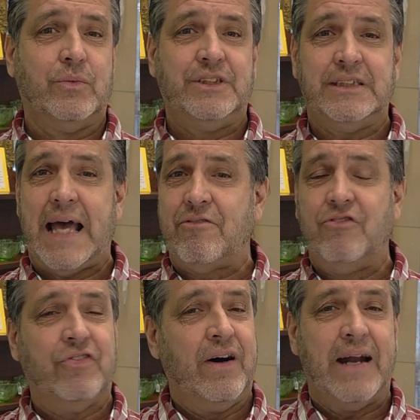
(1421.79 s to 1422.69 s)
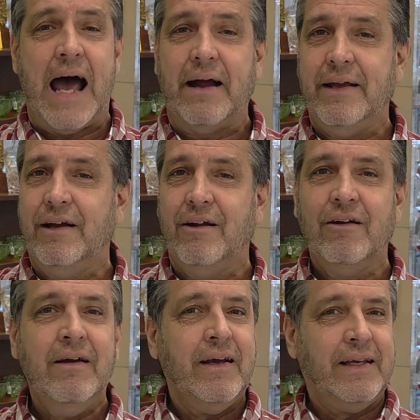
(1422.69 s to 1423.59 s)
We're just having fun out
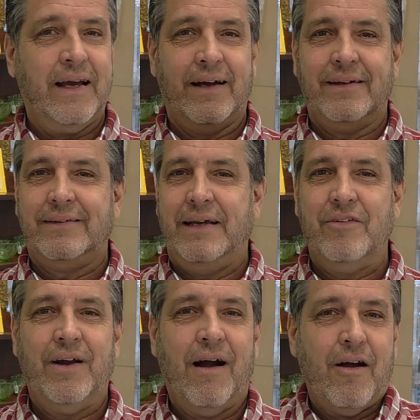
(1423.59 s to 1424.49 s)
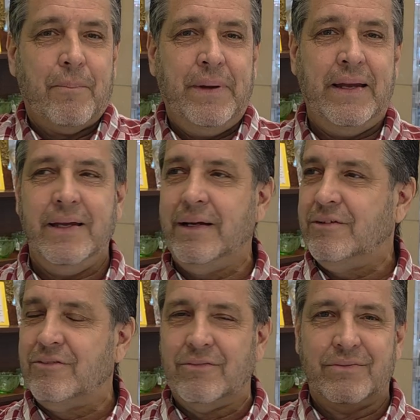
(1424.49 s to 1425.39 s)
here, giving our
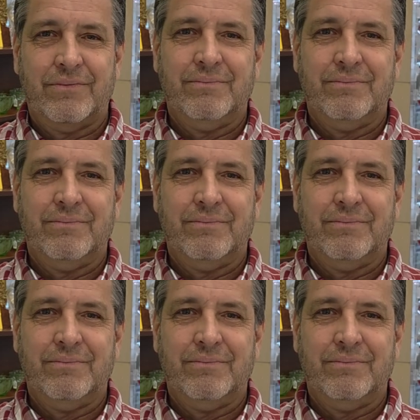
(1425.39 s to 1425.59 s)
opinion,